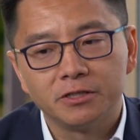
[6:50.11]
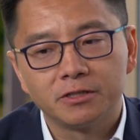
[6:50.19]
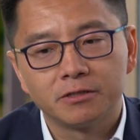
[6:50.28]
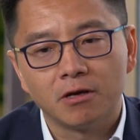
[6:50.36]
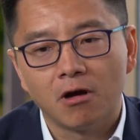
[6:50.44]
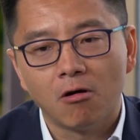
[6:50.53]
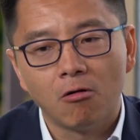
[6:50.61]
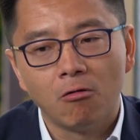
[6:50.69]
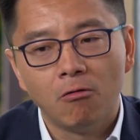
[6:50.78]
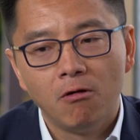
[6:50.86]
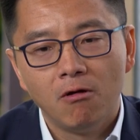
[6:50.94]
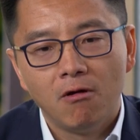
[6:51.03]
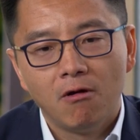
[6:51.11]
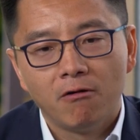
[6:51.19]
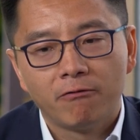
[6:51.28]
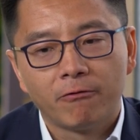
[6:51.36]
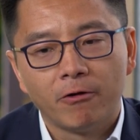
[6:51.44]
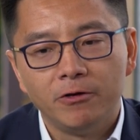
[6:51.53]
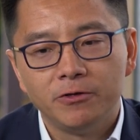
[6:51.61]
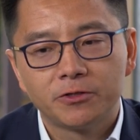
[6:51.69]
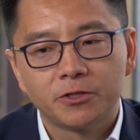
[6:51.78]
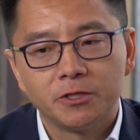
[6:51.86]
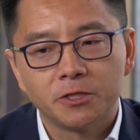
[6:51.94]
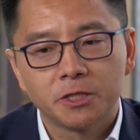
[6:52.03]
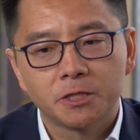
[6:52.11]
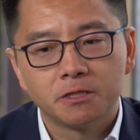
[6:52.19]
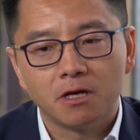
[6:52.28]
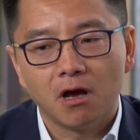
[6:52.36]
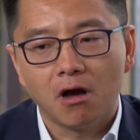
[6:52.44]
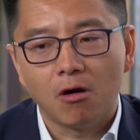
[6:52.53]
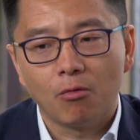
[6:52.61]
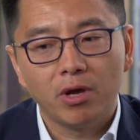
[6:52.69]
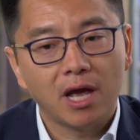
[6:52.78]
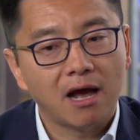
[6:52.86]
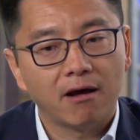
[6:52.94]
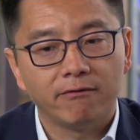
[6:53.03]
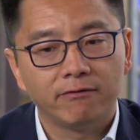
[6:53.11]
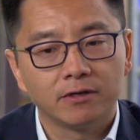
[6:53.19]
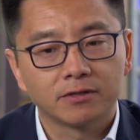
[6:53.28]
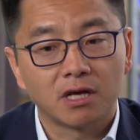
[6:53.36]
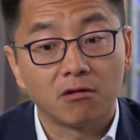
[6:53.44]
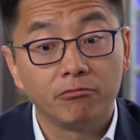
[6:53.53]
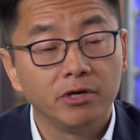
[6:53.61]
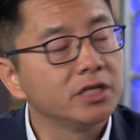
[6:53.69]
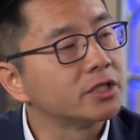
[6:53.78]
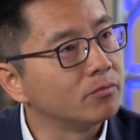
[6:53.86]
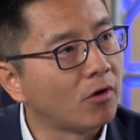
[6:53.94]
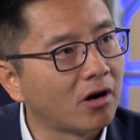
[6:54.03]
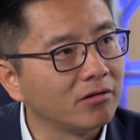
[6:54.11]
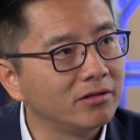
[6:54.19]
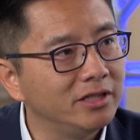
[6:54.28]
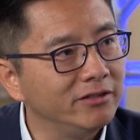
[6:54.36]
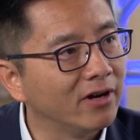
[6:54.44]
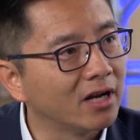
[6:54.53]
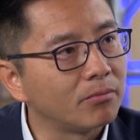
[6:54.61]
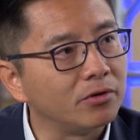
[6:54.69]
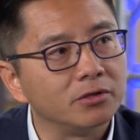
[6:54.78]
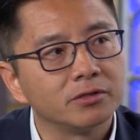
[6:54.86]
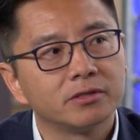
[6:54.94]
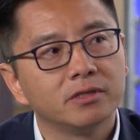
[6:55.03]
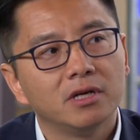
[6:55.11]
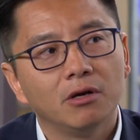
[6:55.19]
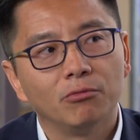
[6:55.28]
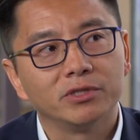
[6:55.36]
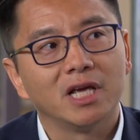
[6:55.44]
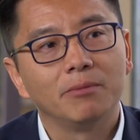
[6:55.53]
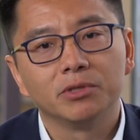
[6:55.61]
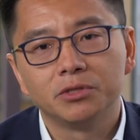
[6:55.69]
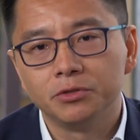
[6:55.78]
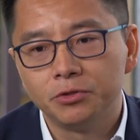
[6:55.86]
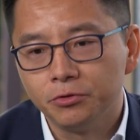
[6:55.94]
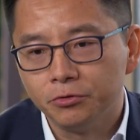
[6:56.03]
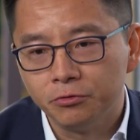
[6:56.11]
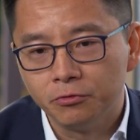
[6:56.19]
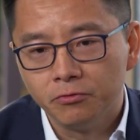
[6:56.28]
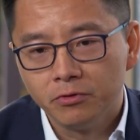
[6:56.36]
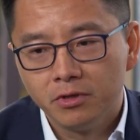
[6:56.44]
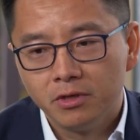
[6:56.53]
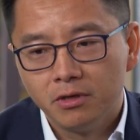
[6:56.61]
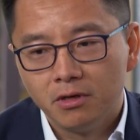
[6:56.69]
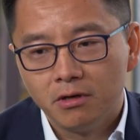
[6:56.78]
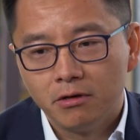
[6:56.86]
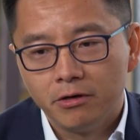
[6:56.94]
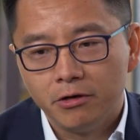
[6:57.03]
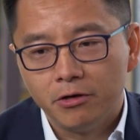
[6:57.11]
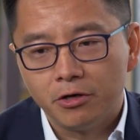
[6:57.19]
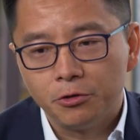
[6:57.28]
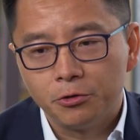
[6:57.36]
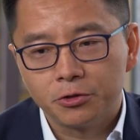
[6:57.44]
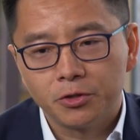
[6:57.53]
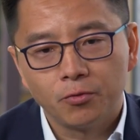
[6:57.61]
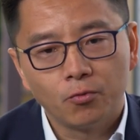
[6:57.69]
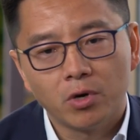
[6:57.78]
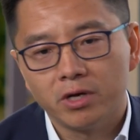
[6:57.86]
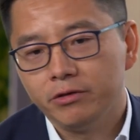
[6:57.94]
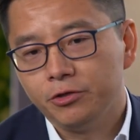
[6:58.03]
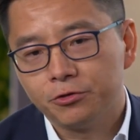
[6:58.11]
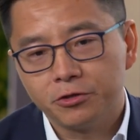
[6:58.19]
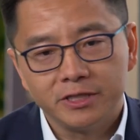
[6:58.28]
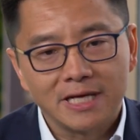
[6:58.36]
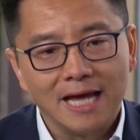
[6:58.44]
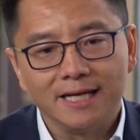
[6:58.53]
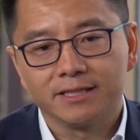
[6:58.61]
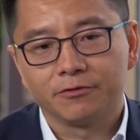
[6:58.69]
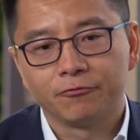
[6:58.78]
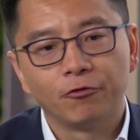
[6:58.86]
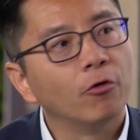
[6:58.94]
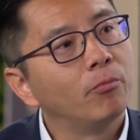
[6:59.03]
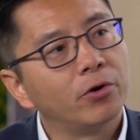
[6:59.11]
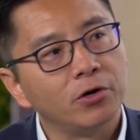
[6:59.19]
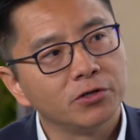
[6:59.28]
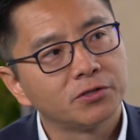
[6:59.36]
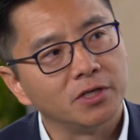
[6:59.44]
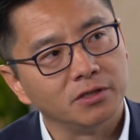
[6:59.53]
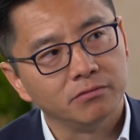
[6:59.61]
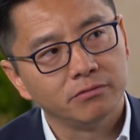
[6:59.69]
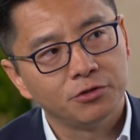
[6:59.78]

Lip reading: So for instance, we have some really smart developers was able to do usually what usually takes full-person